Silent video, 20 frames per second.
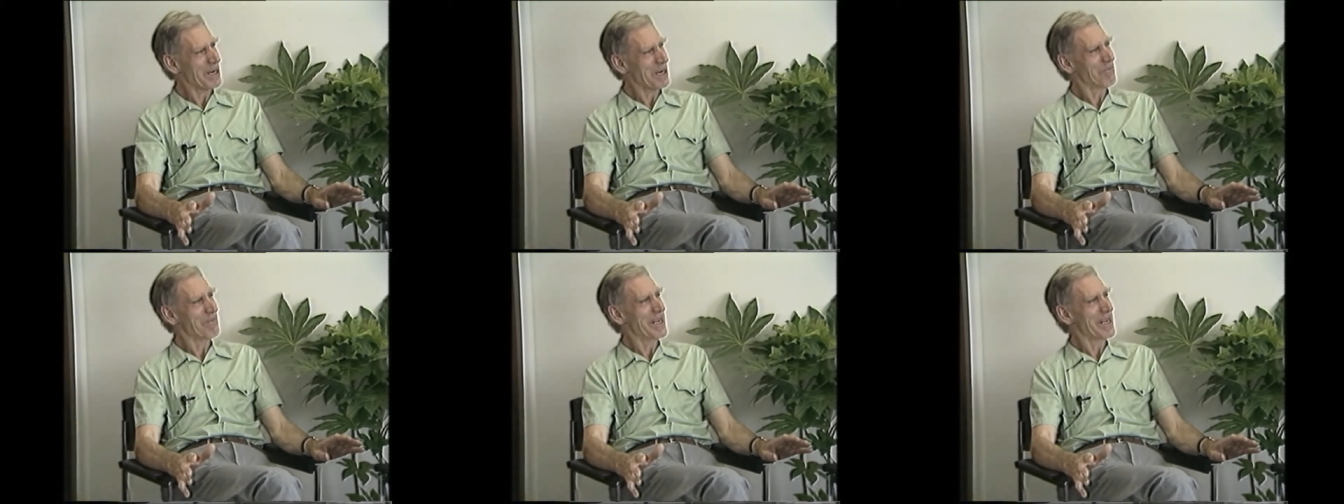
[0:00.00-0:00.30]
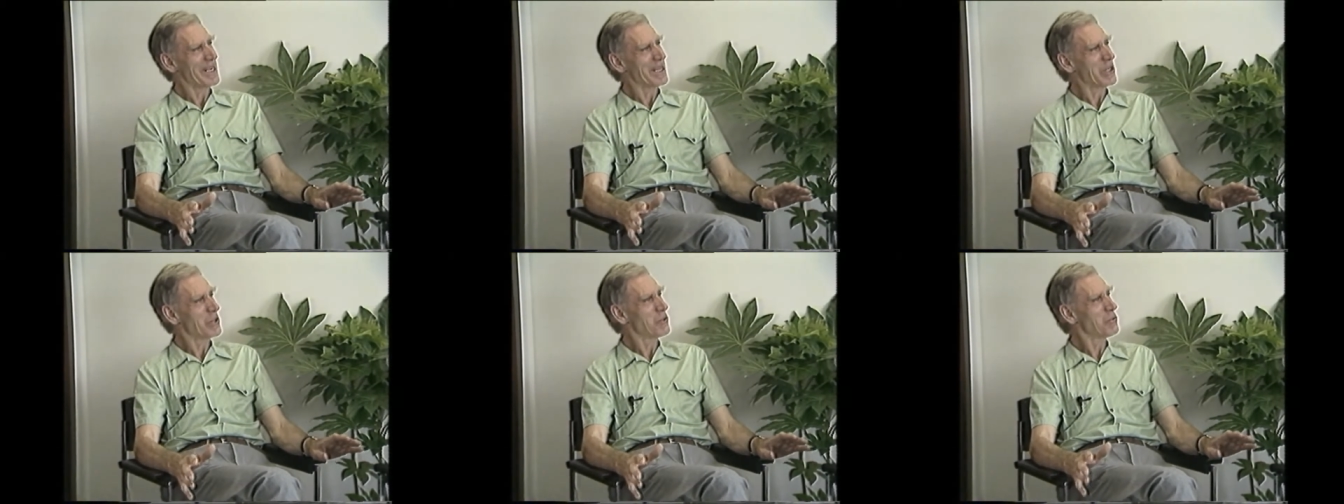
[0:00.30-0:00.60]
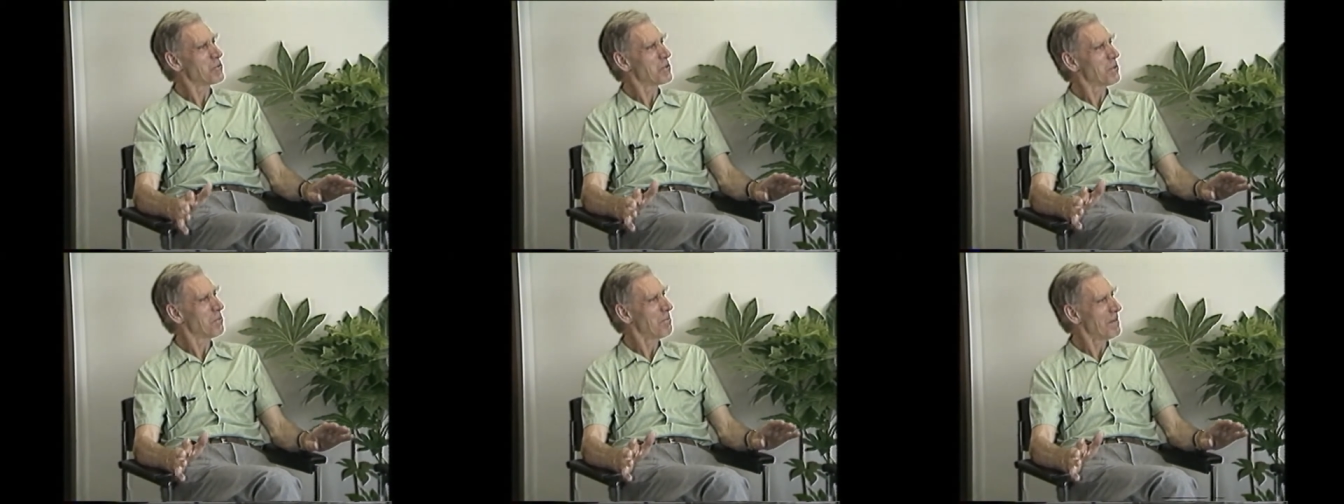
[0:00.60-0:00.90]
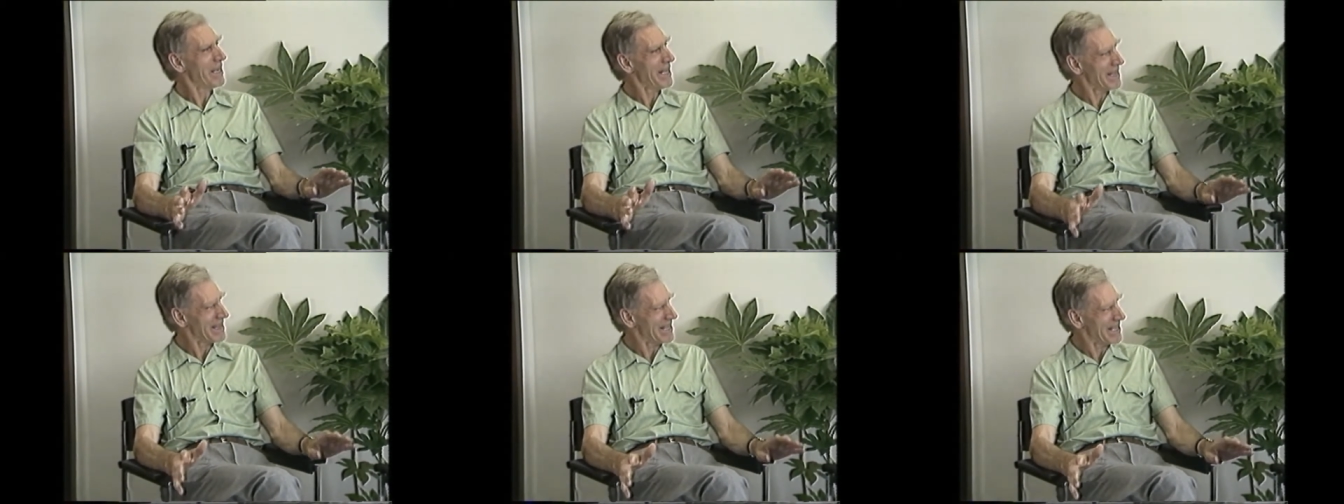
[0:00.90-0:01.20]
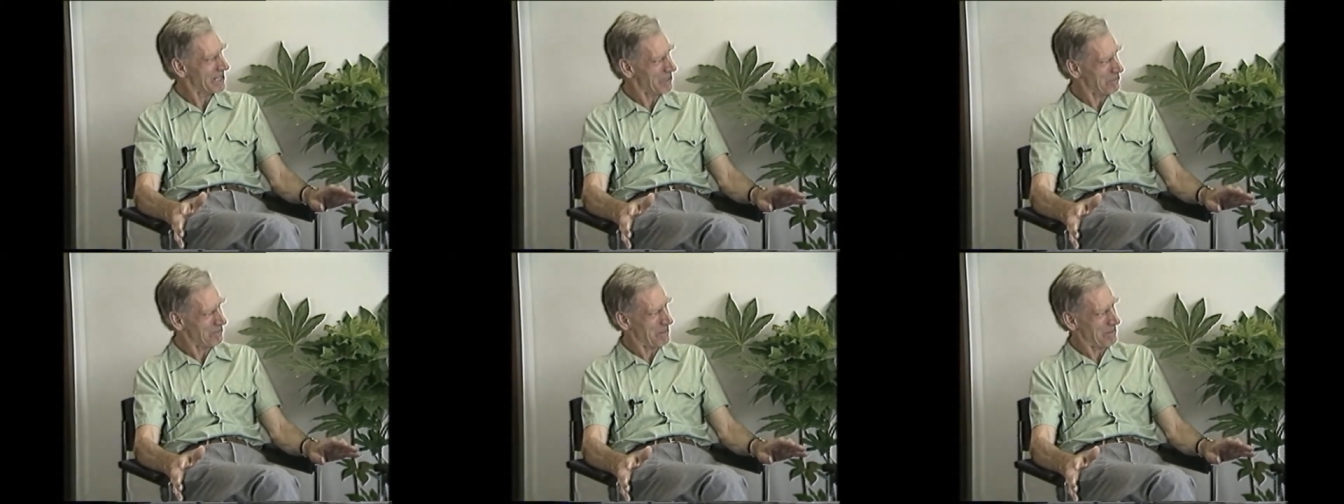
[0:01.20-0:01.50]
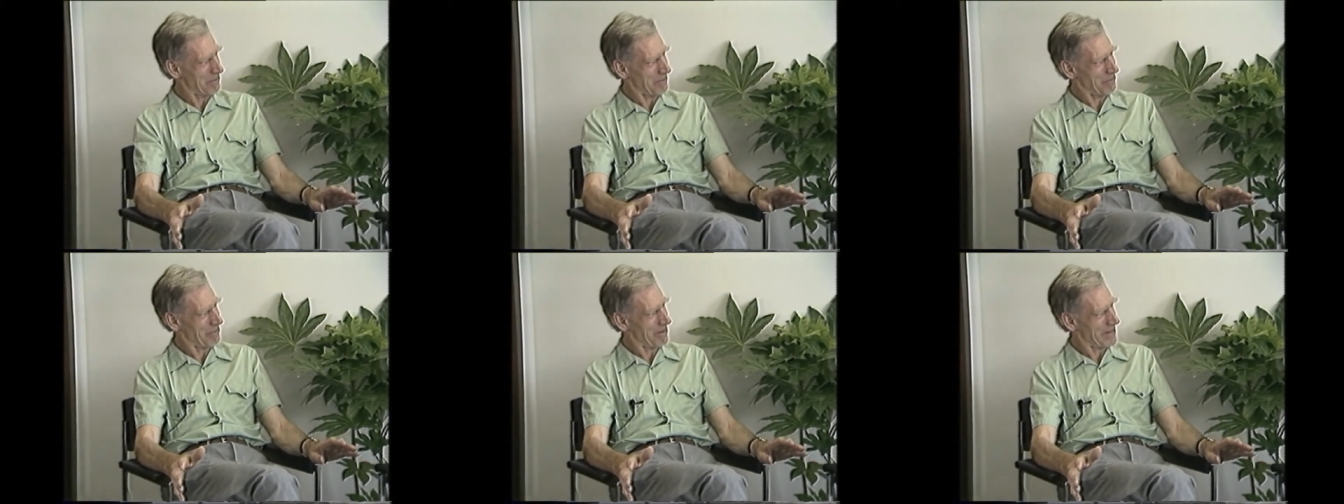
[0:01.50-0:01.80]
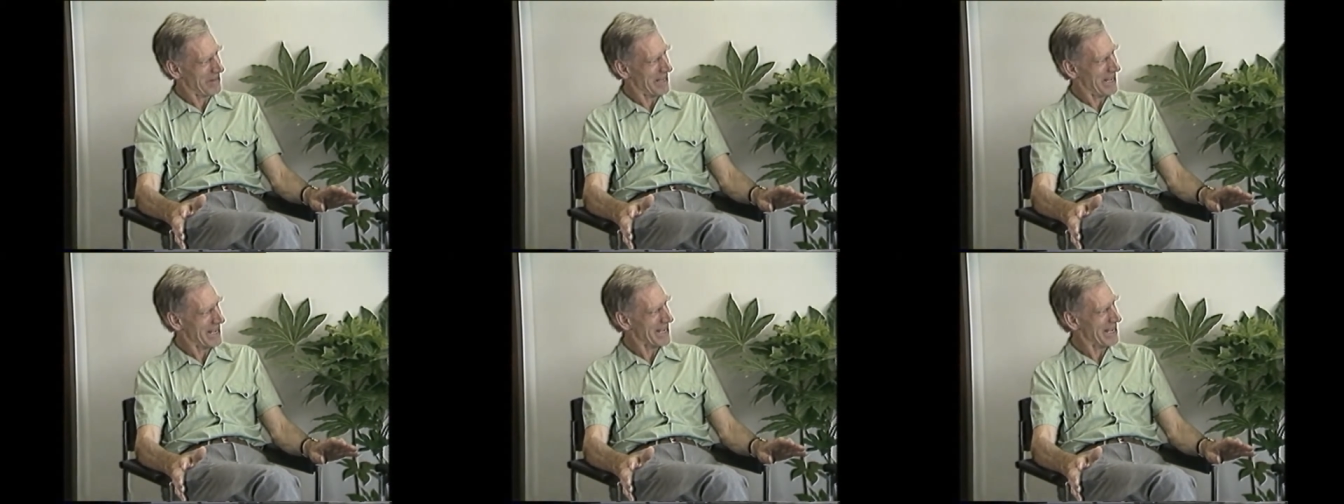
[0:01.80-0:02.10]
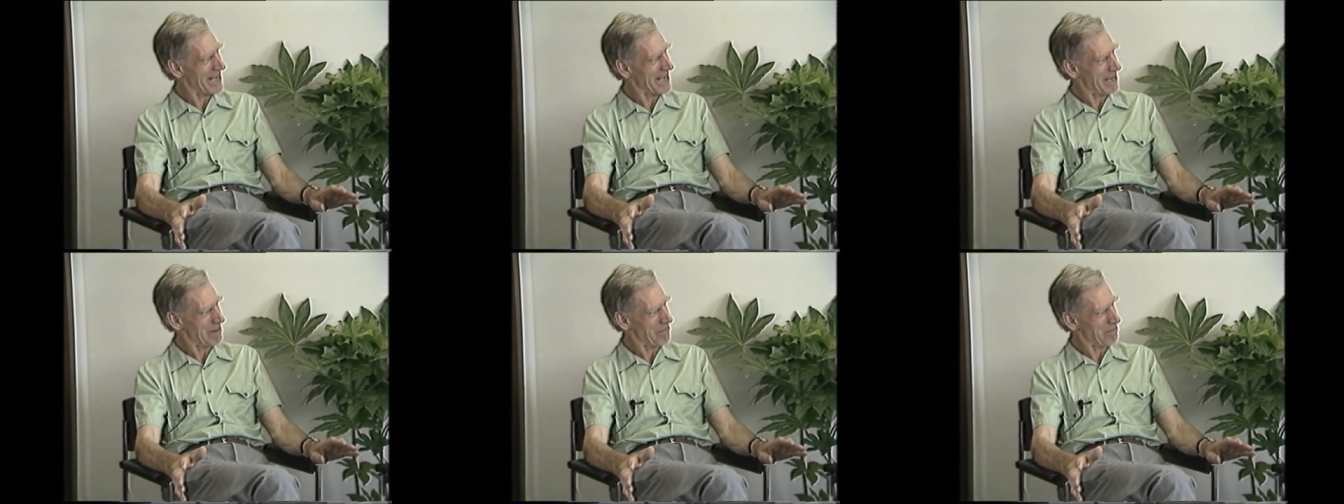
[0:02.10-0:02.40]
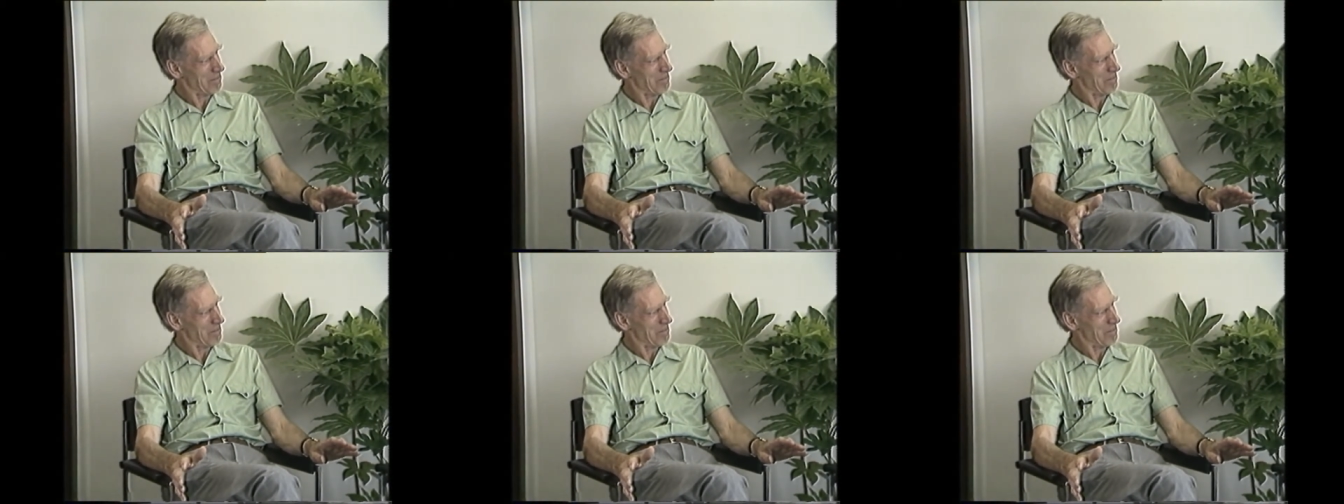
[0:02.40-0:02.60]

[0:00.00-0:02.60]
committee that used to meet these people when they came.